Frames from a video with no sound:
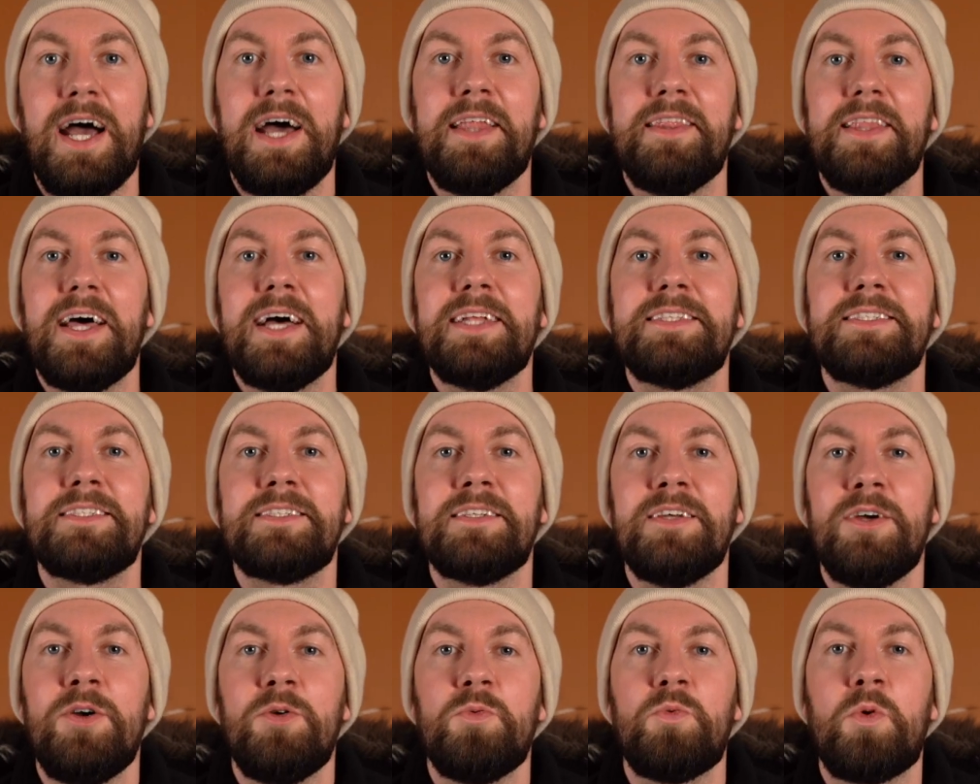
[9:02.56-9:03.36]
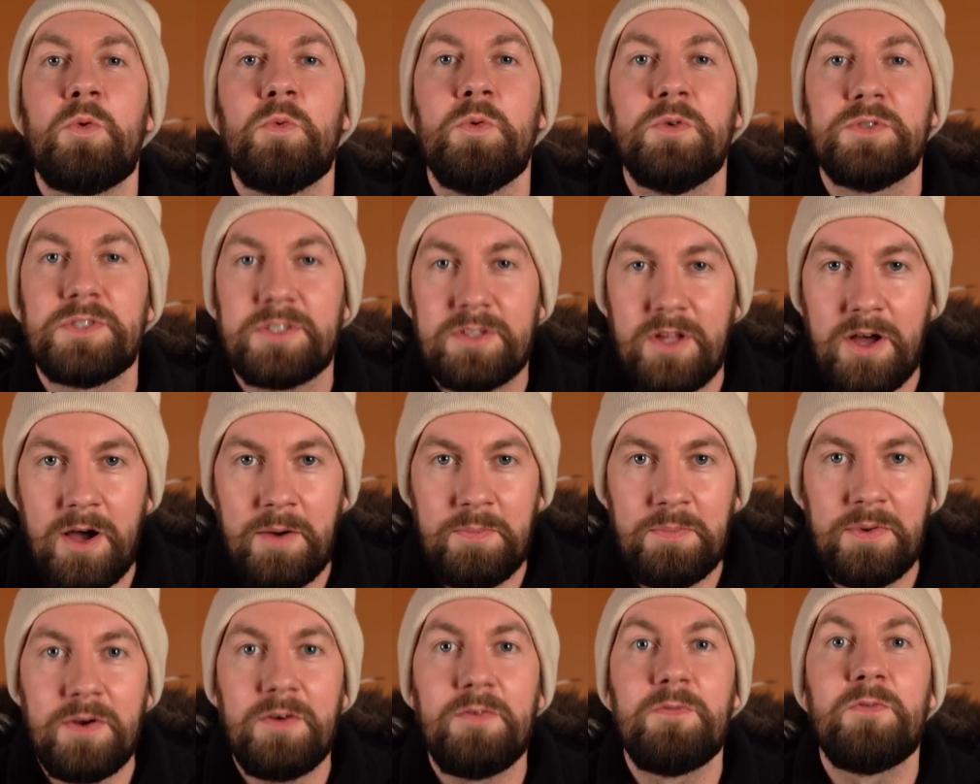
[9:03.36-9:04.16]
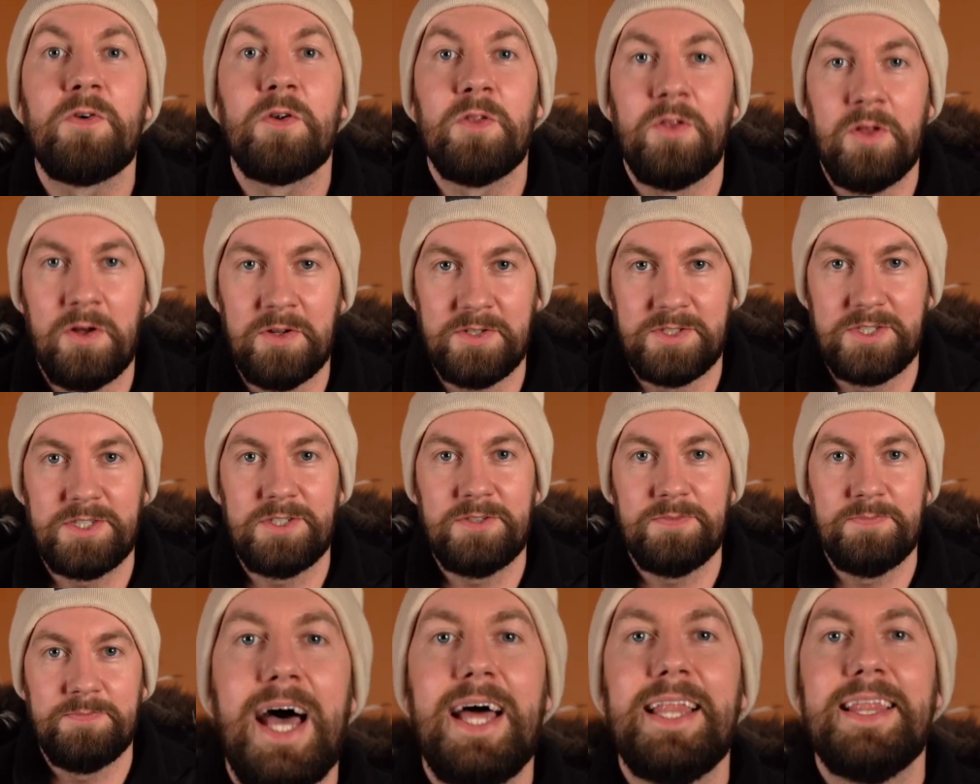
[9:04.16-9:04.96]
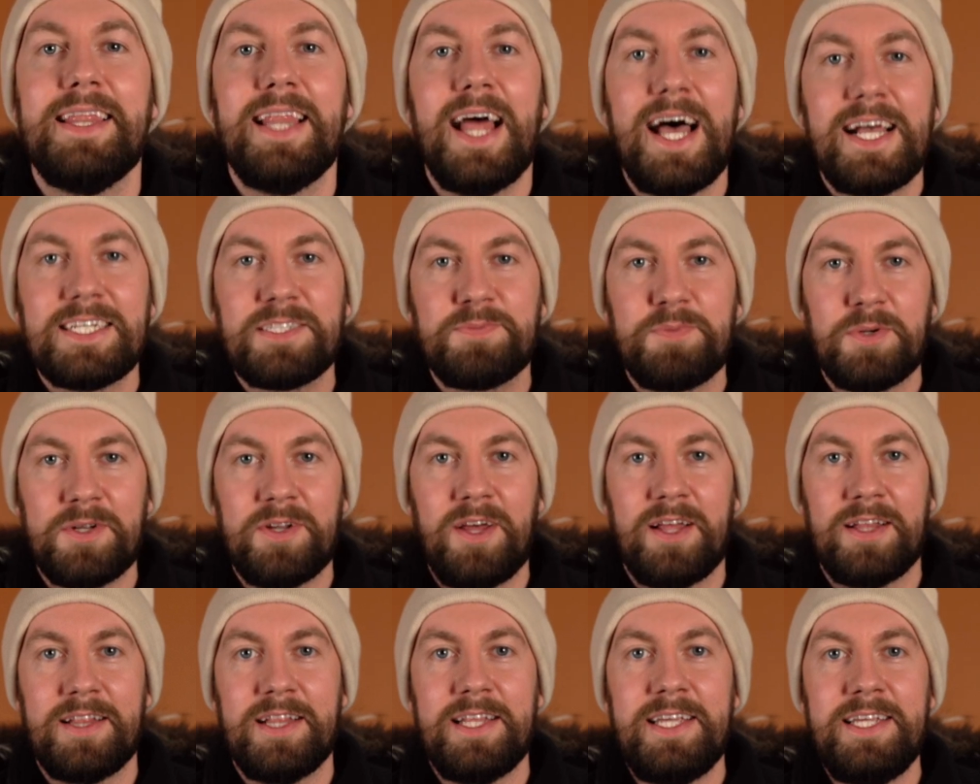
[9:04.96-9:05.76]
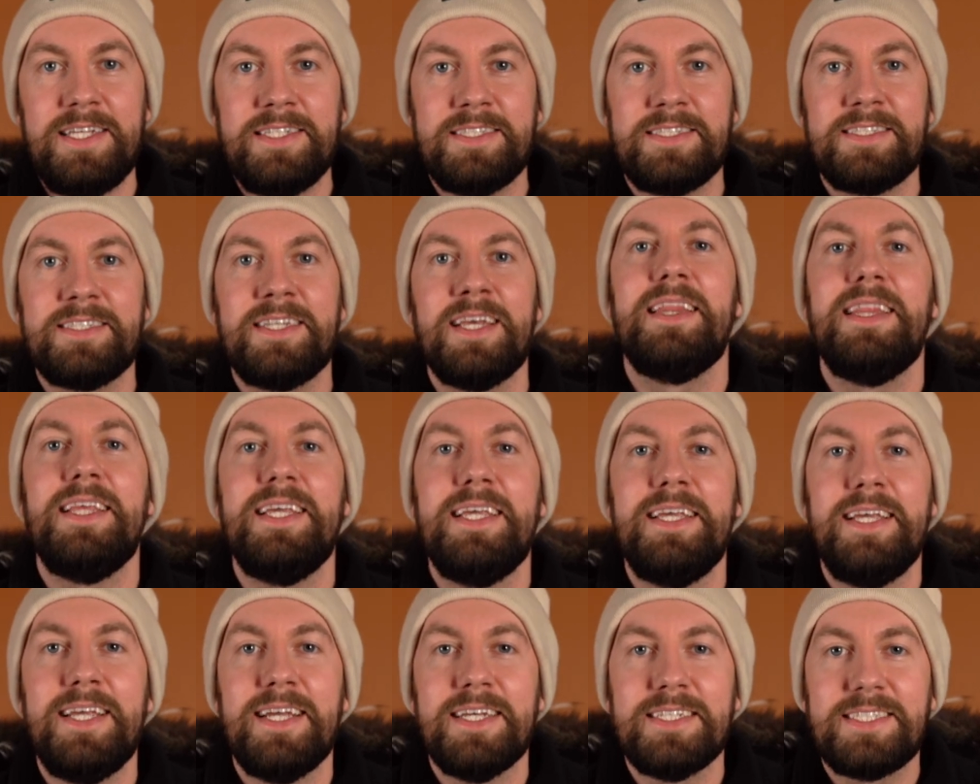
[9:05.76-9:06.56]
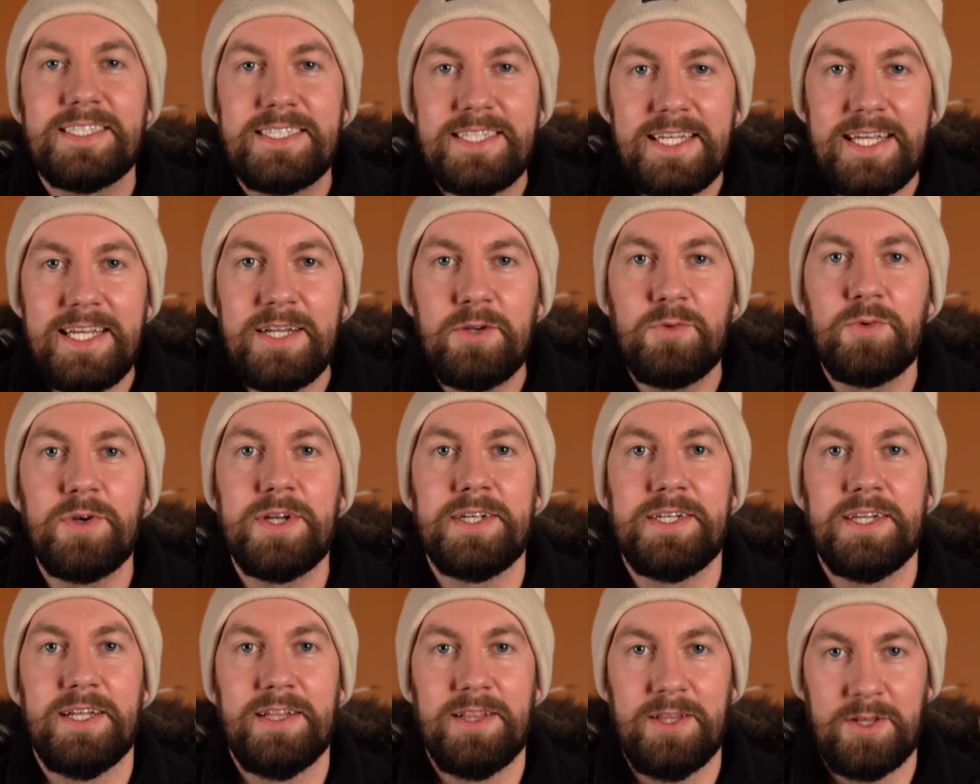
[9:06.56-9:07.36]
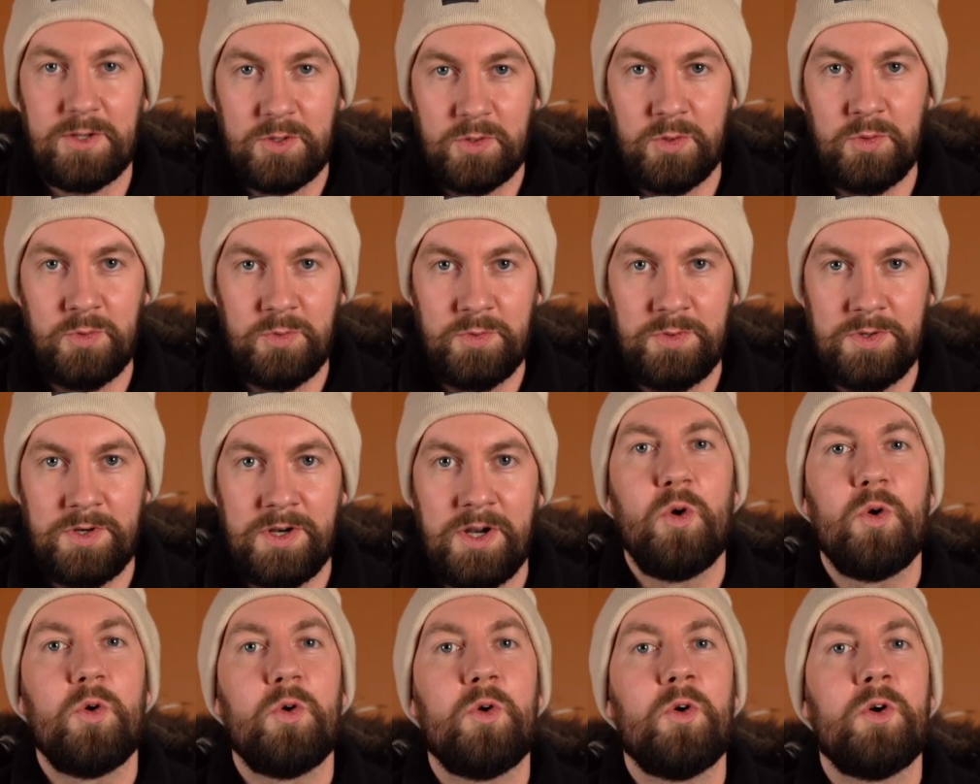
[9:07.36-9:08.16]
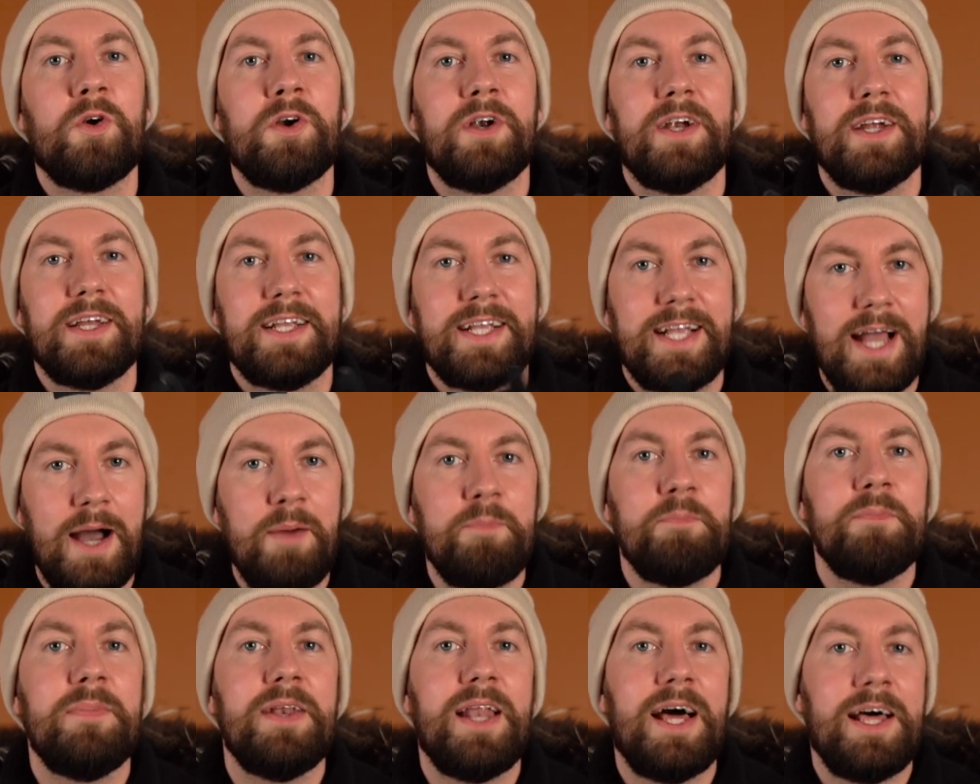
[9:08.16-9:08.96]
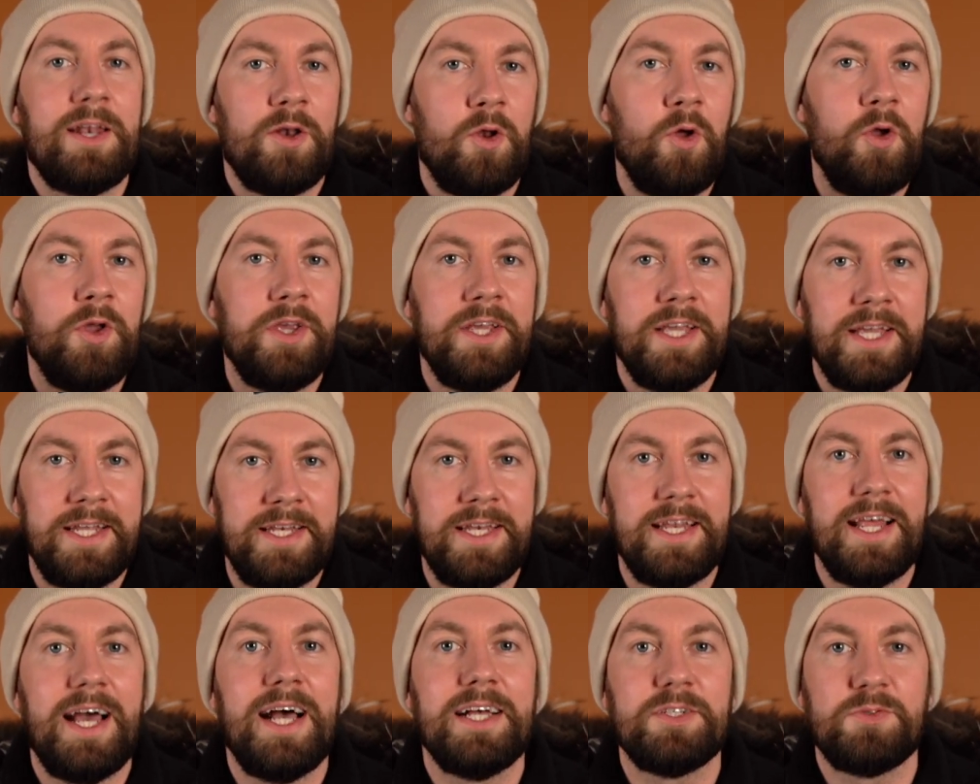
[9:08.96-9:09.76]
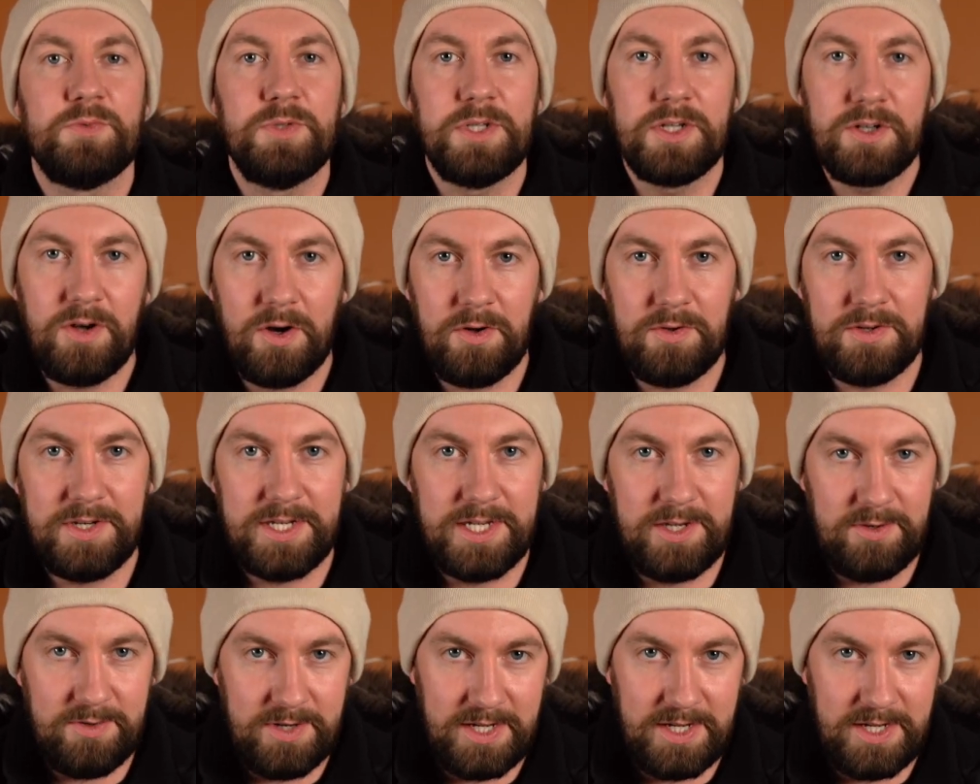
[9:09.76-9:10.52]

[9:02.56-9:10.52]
And that's where we'll stop for lunch. And last but not least, the Secret Lagoon, or Gamla Laugin, as we call it here in